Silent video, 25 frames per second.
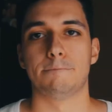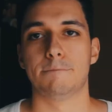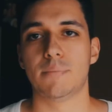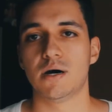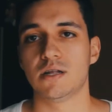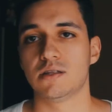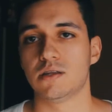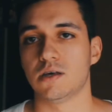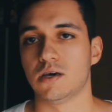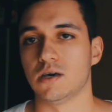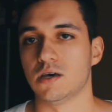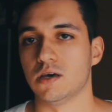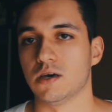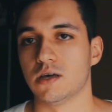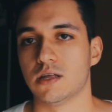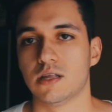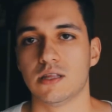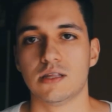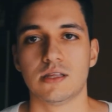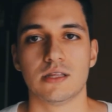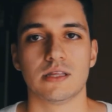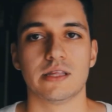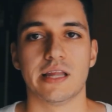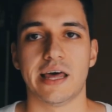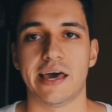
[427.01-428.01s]
Monday,
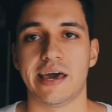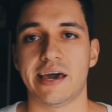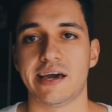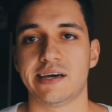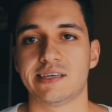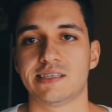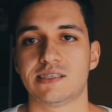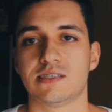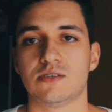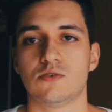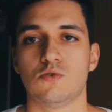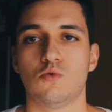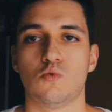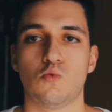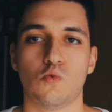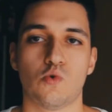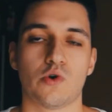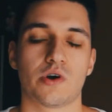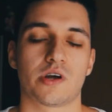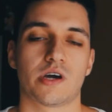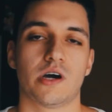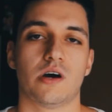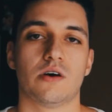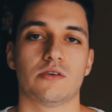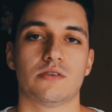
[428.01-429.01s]
legs
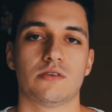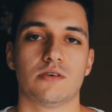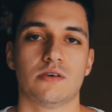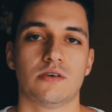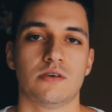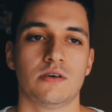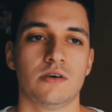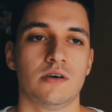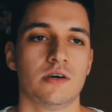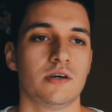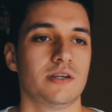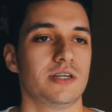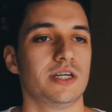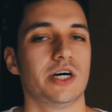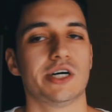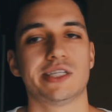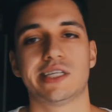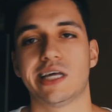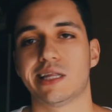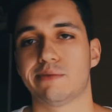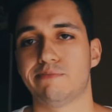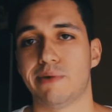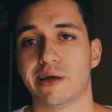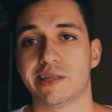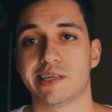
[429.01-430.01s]
workout. Not
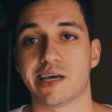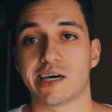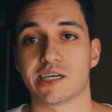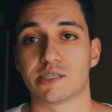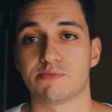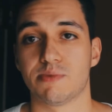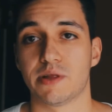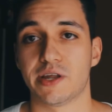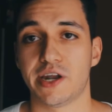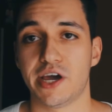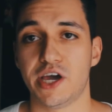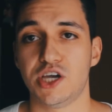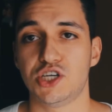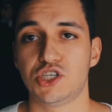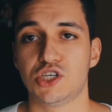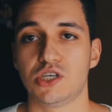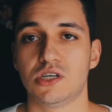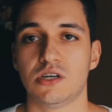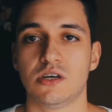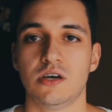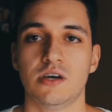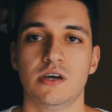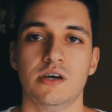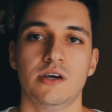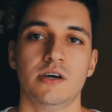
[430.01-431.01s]
that meta
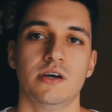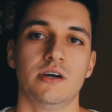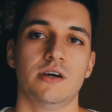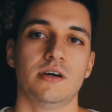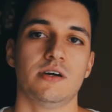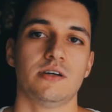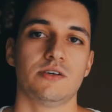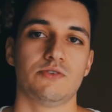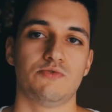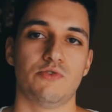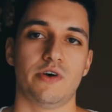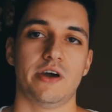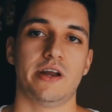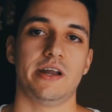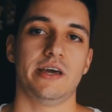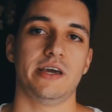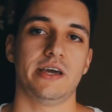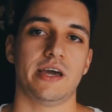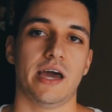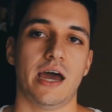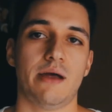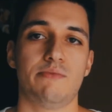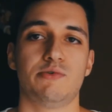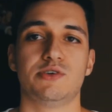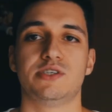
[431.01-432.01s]
explanation,
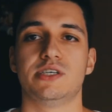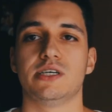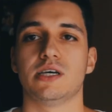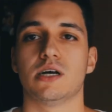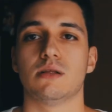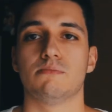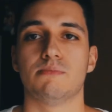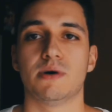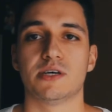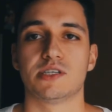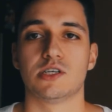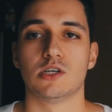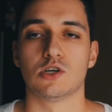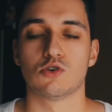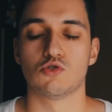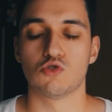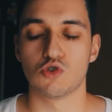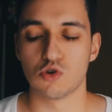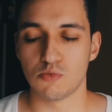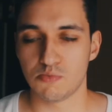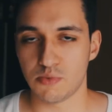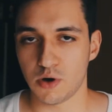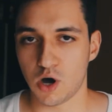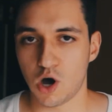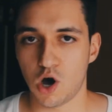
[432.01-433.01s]
training every single muscle
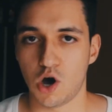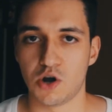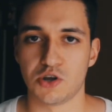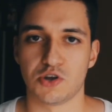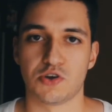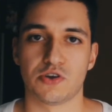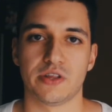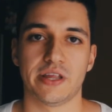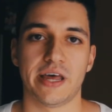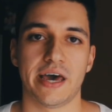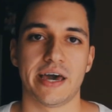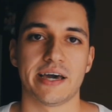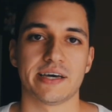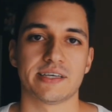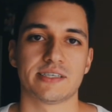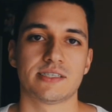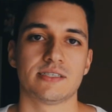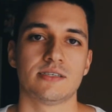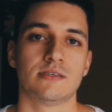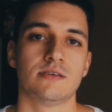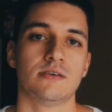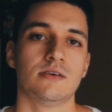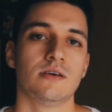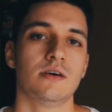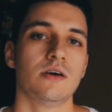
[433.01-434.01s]
group on your
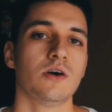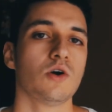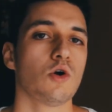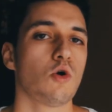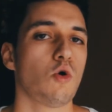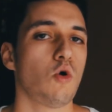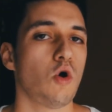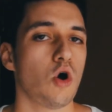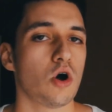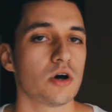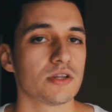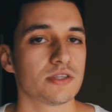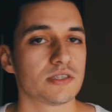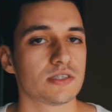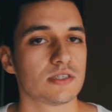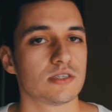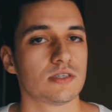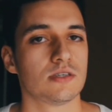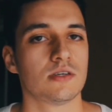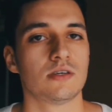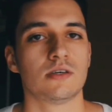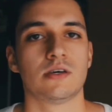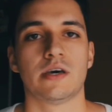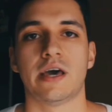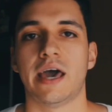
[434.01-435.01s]
legs.
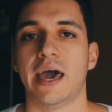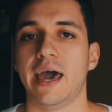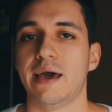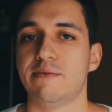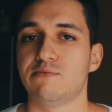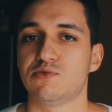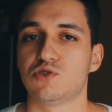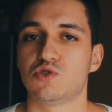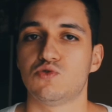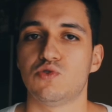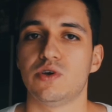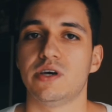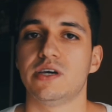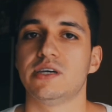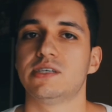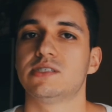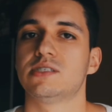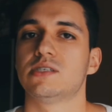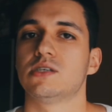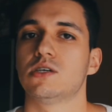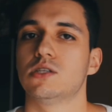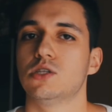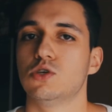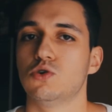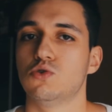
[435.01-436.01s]
Quads,
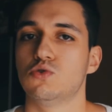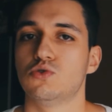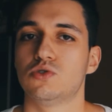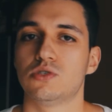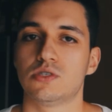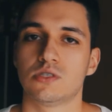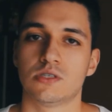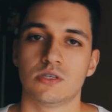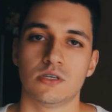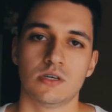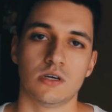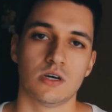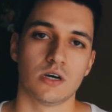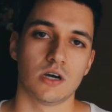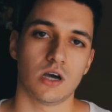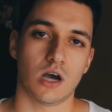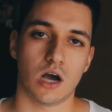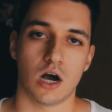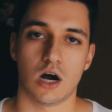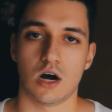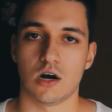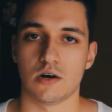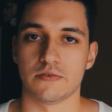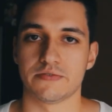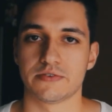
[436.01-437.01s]
hamstrings, glutes,
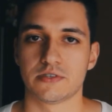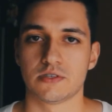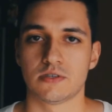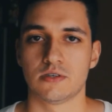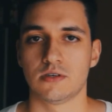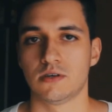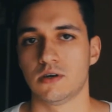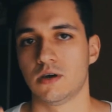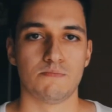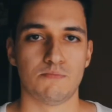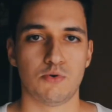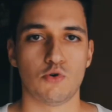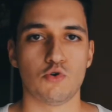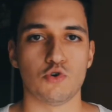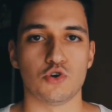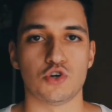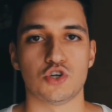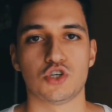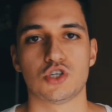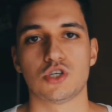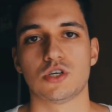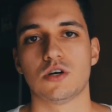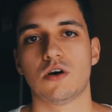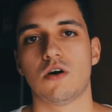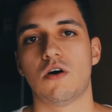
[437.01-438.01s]
calves.
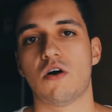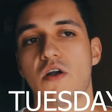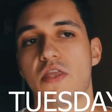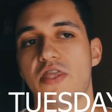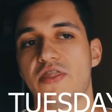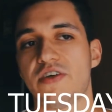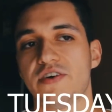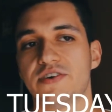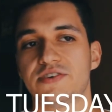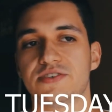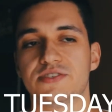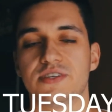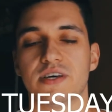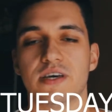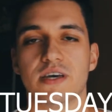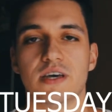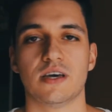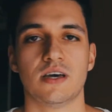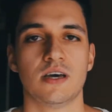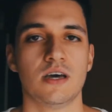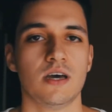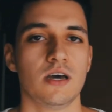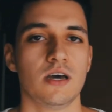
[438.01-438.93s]
Push on Thursday.